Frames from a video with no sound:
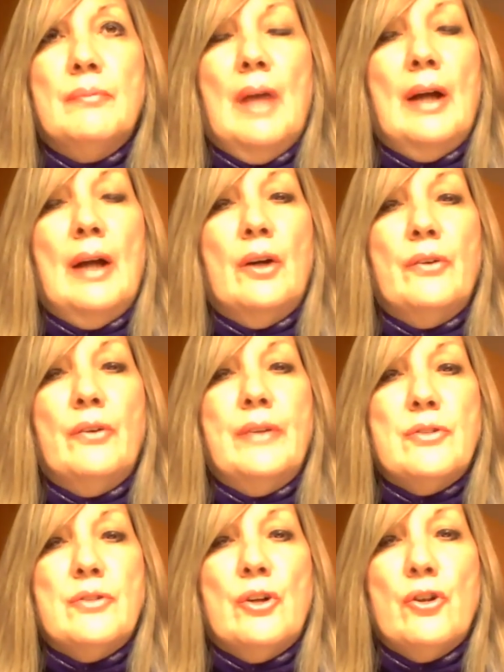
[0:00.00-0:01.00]
heard
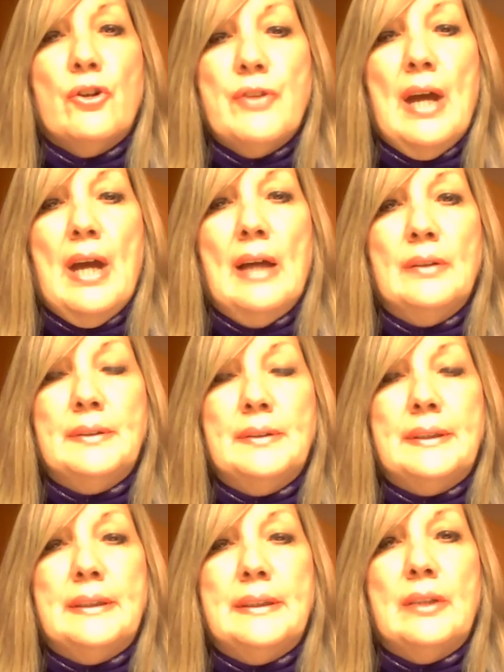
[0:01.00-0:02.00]
these earth
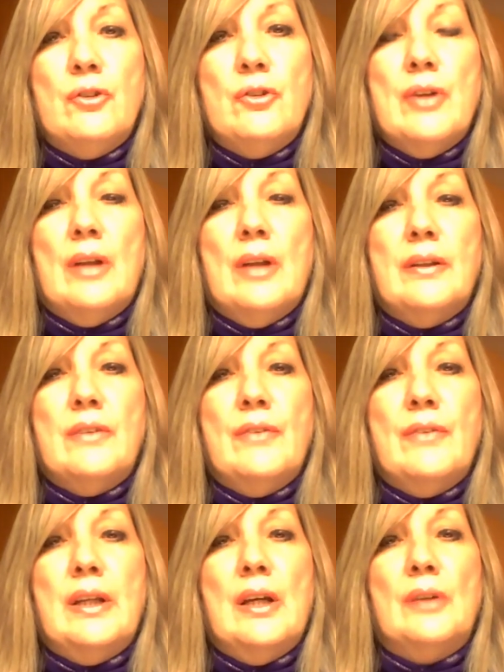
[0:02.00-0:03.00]
sounds that you see on these
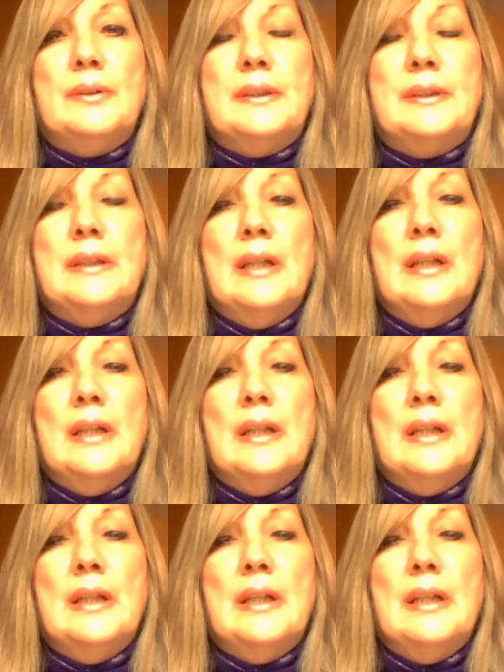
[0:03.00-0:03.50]
videos,